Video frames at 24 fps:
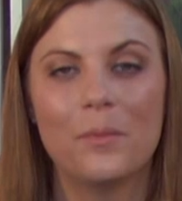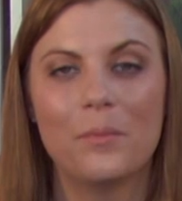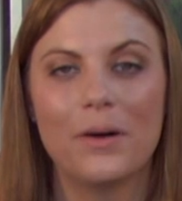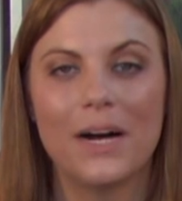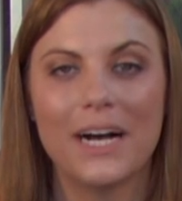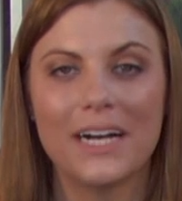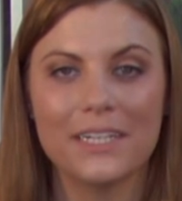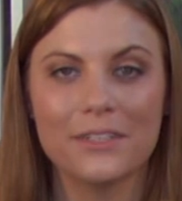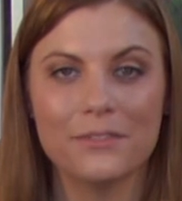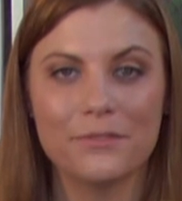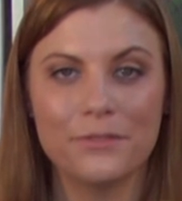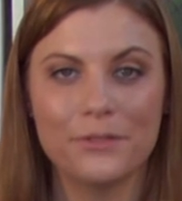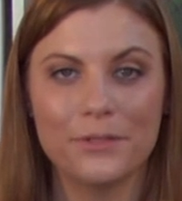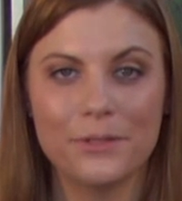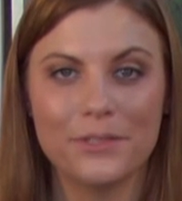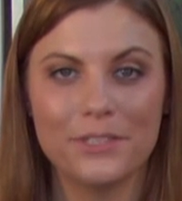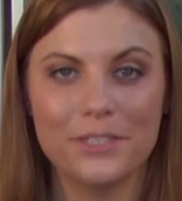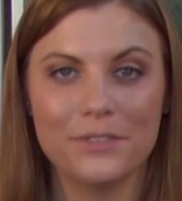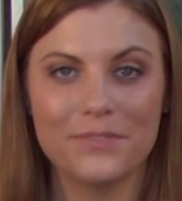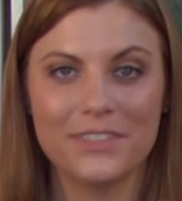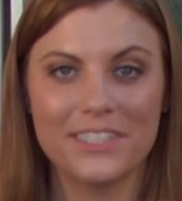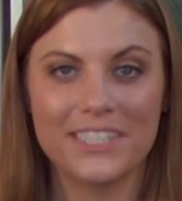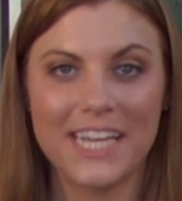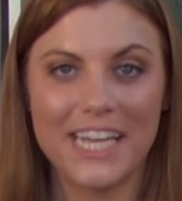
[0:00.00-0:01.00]
Pocket
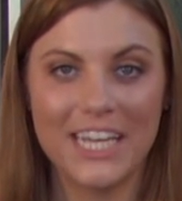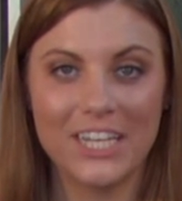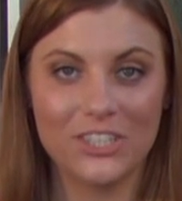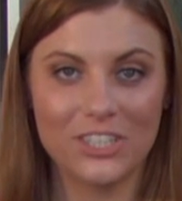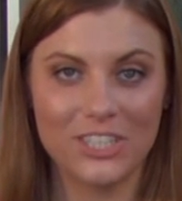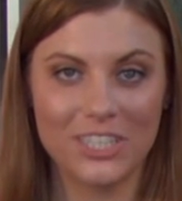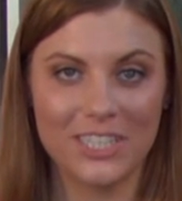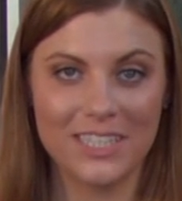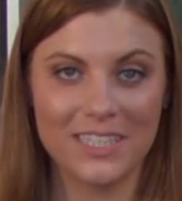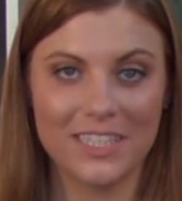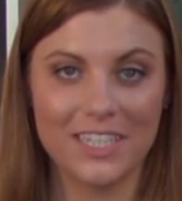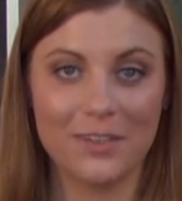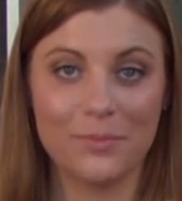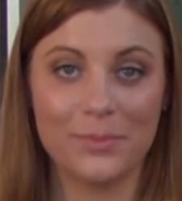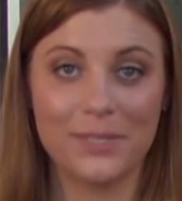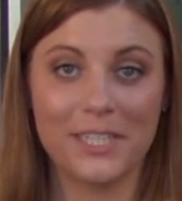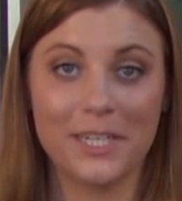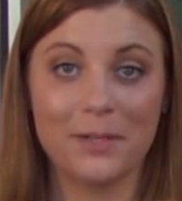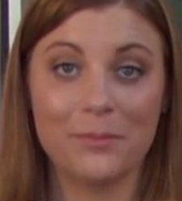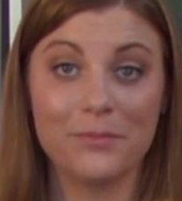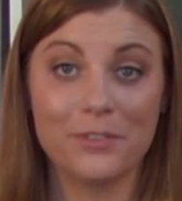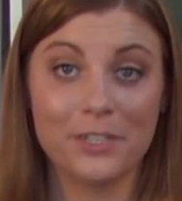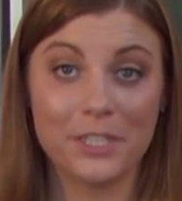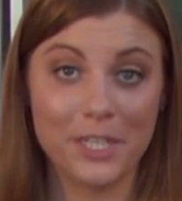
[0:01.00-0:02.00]
fold invitations have
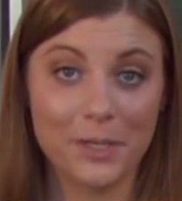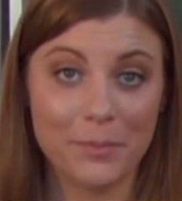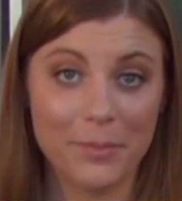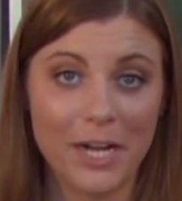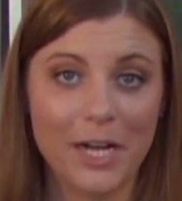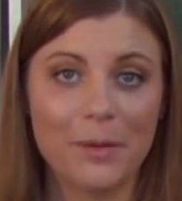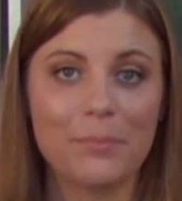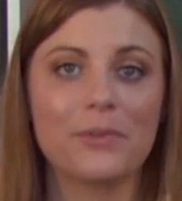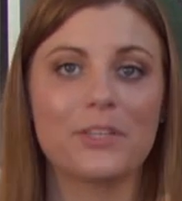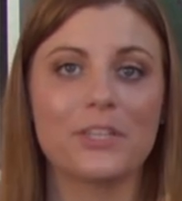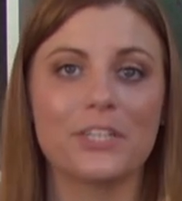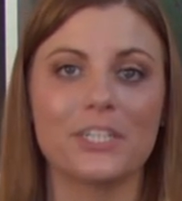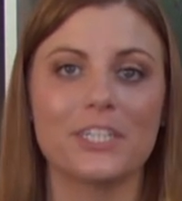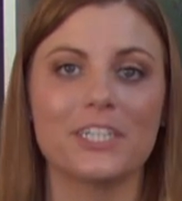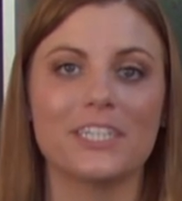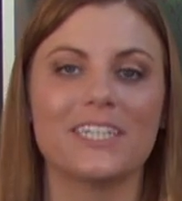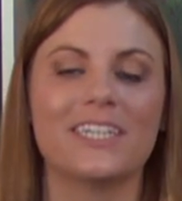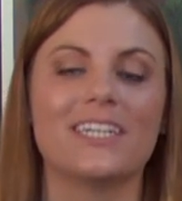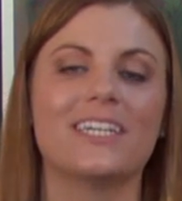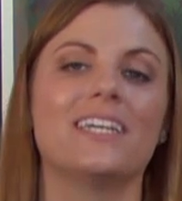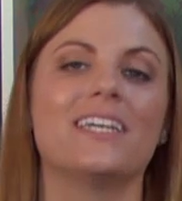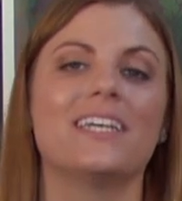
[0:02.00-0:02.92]
become very popular.